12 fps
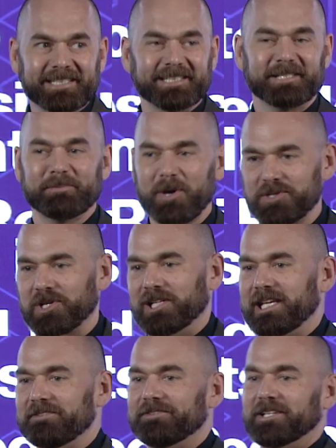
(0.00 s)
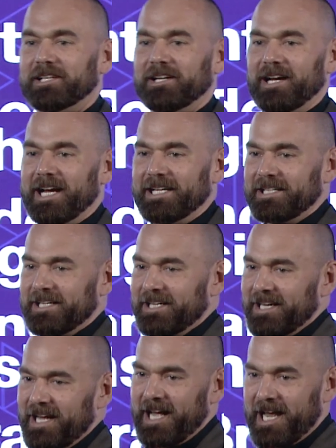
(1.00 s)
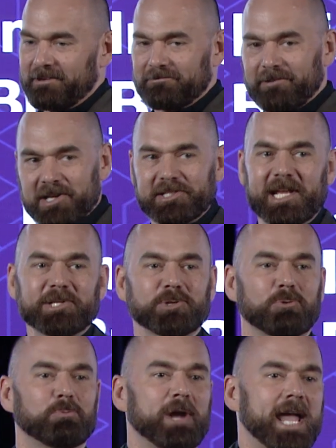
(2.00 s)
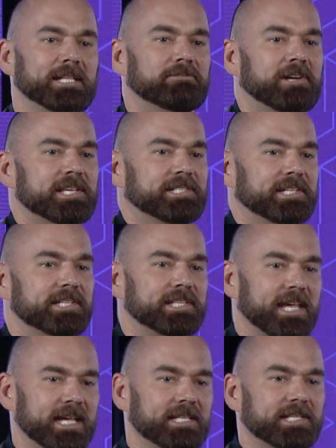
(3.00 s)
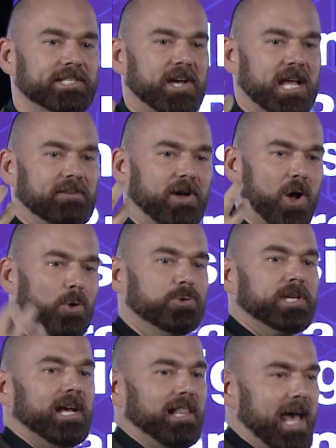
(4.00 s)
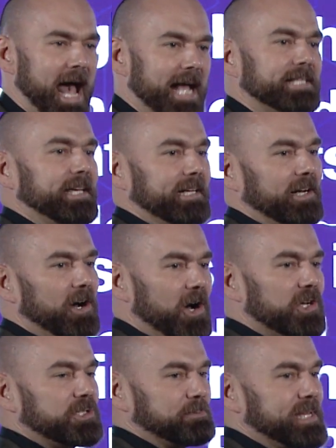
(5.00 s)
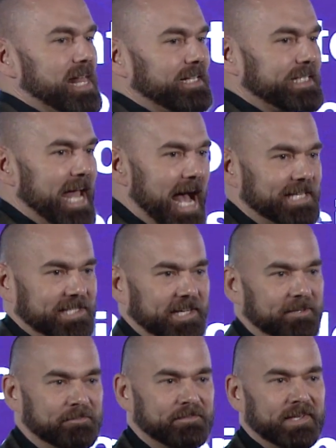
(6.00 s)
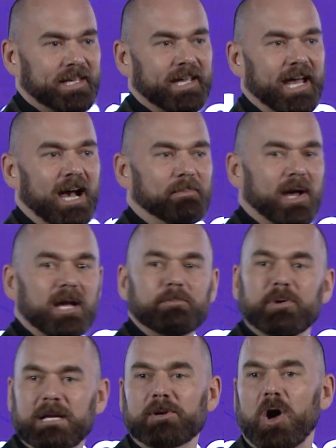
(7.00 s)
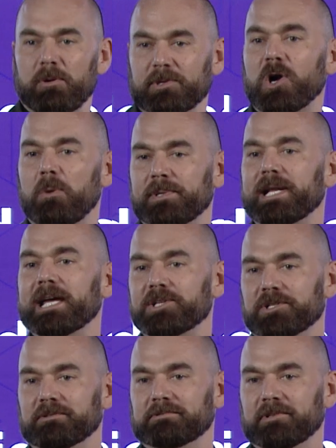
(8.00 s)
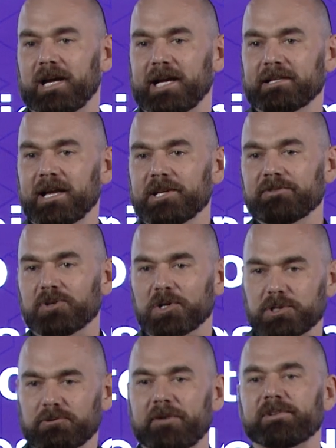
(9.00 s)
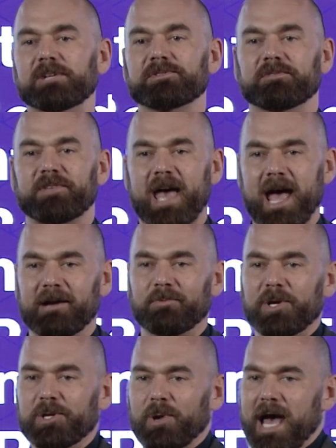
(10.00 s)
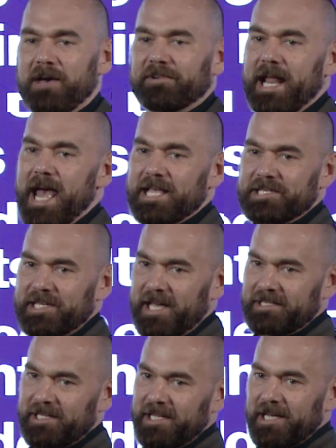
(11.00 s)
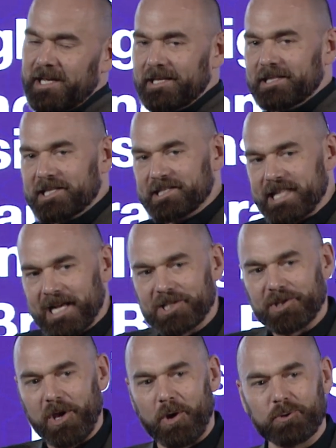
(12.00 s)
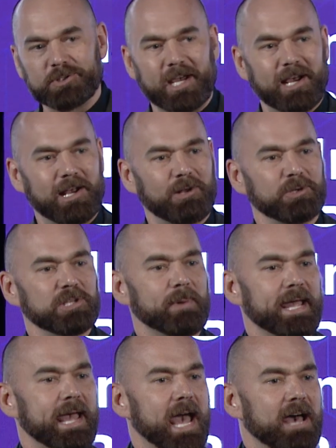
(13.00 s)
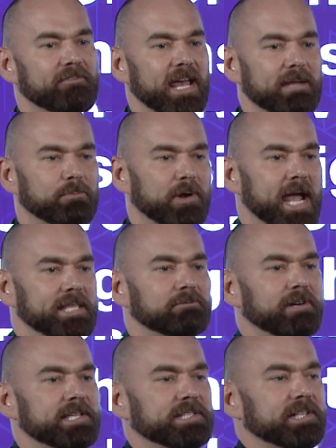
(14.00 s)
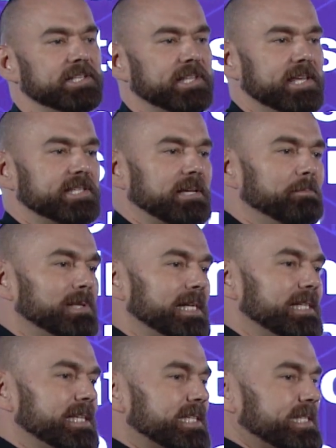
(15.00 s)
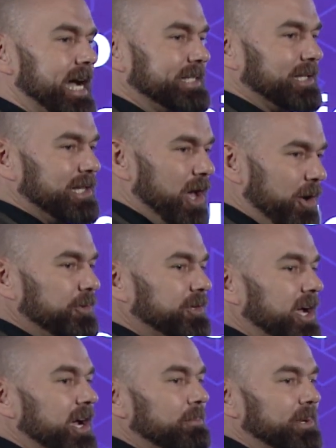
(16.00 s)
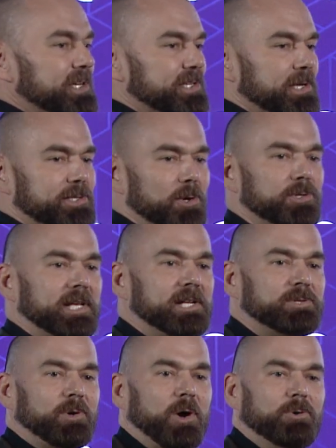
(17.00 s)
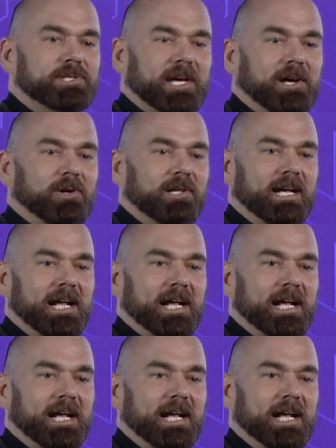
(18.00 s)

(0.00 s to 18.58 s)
Burj Khalifa, right? A residential branded residence inside of a hotel asset, a hospitality asset. Pretty common combination, right? You've got derivatives of that where you have an asset that's next to the hotel. You may have a branded residence that is completely standalone but is associated to a hotel.